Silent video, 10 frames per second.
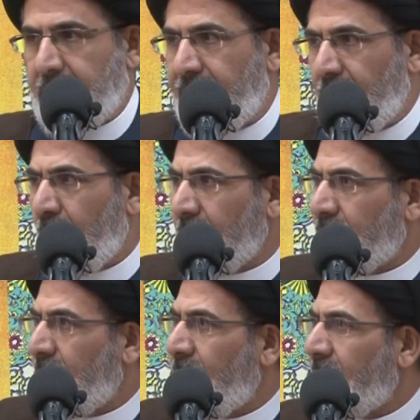if you want
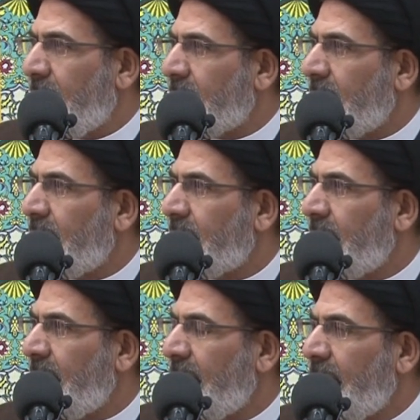to live in this
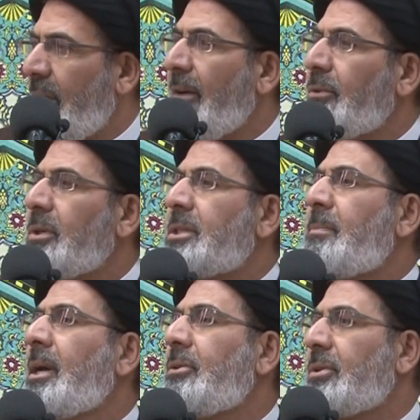country, you have to
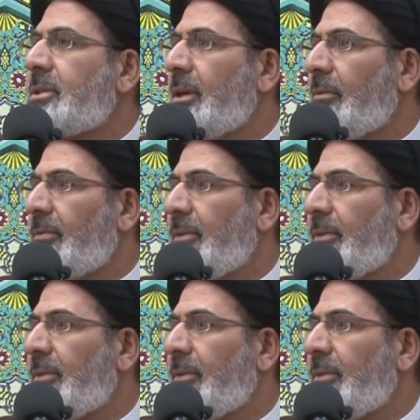respect yourself.